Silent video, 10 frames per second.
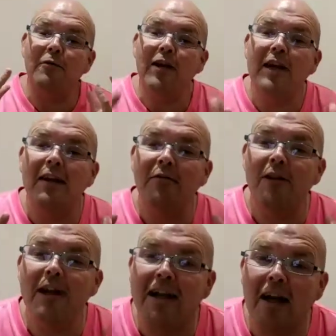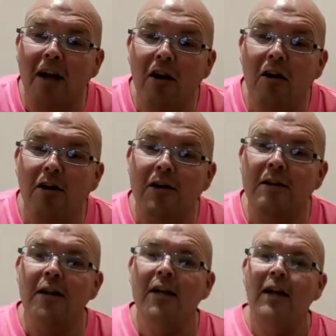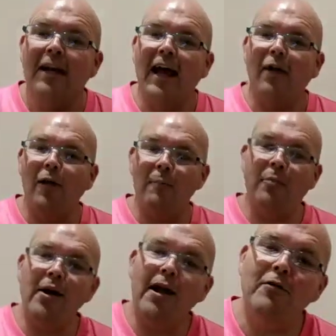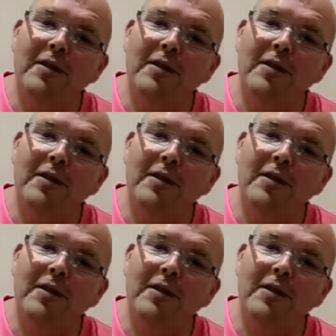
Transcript: really, really clogged. Now, I'm proud